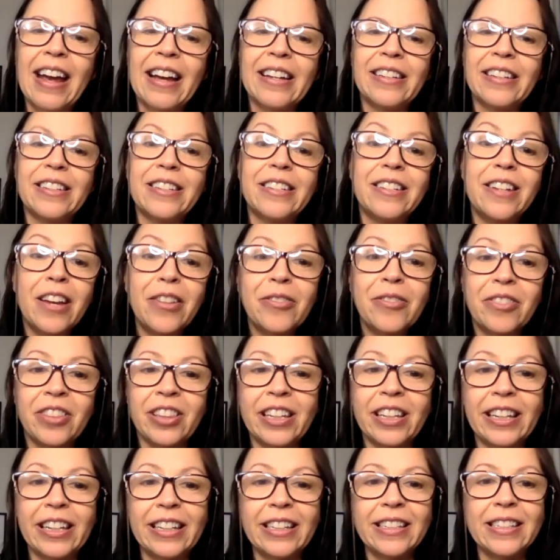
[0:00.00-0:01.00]
And
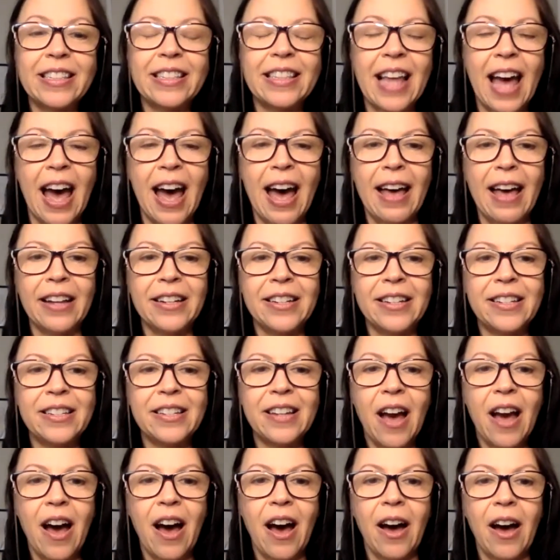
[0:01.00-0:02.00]
another thing is
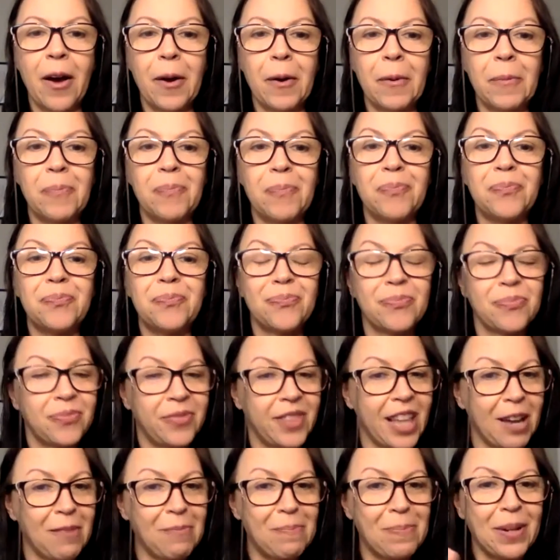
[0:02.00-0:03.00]
that
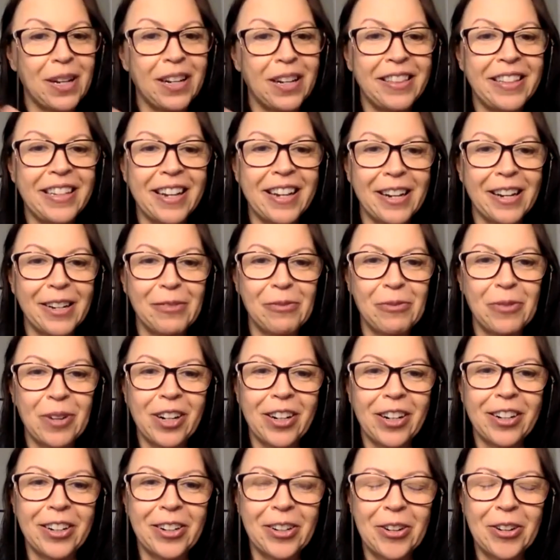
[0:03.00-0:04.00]
that bit at the end
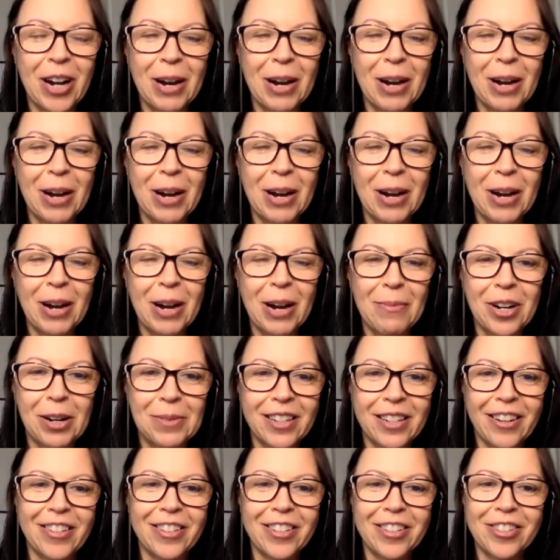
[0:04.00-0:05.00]
where Kramer
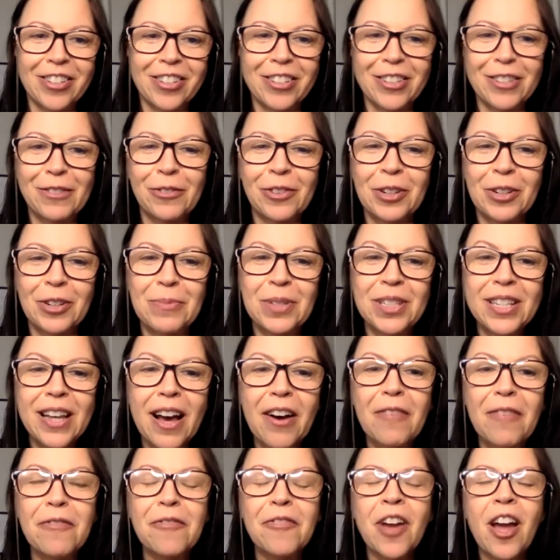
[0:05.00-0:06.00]
comes in and auditions for
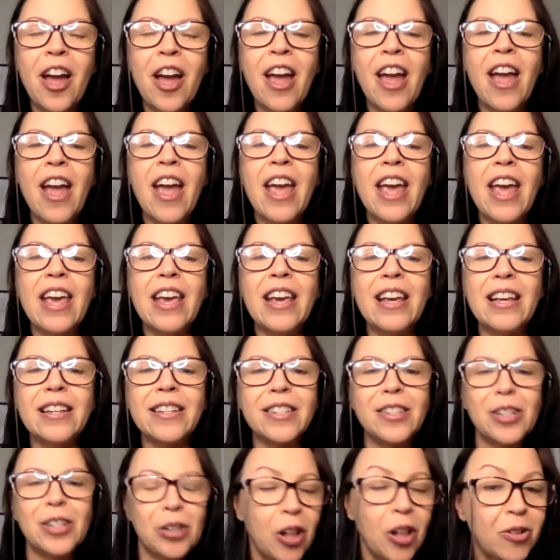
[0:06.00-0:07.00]
himself
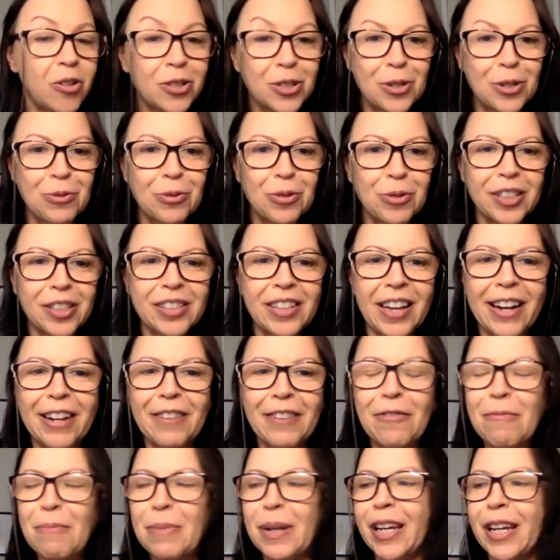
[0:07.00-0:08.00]
is close to real
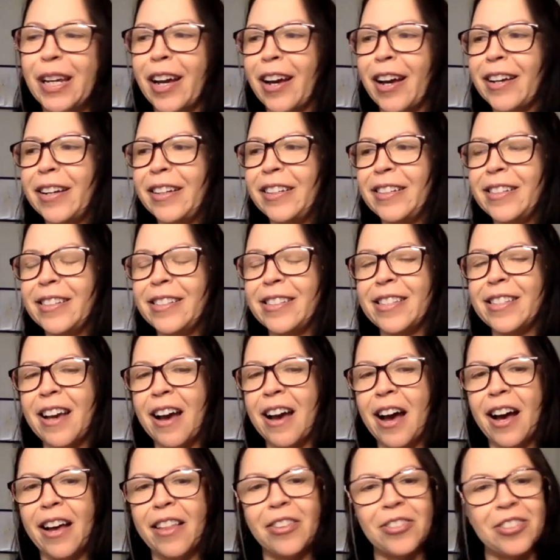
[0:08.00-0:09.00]
life,
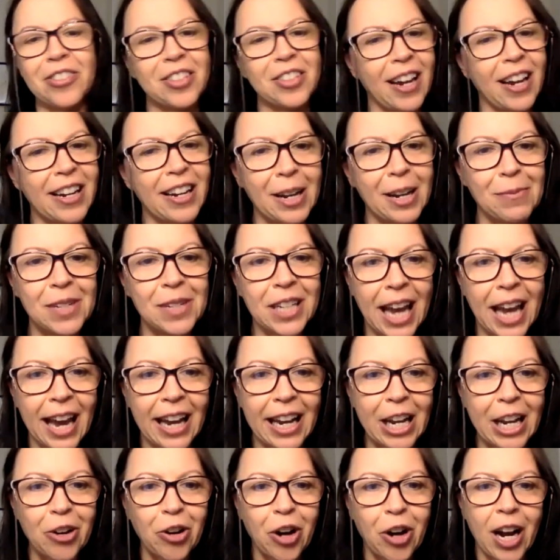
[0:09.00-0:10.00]
because there's a guy named
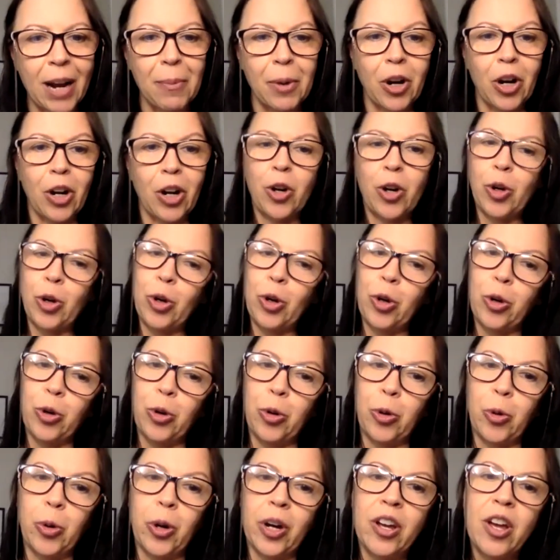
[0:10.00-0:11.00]
Kenny Kramer
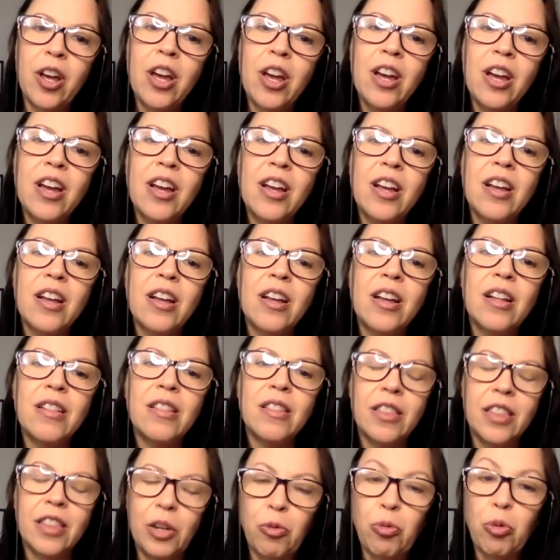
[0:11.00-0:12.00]
who
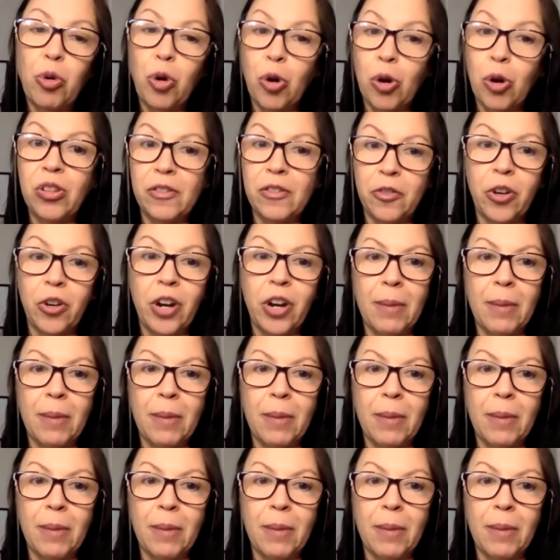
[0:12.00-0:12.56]
the role of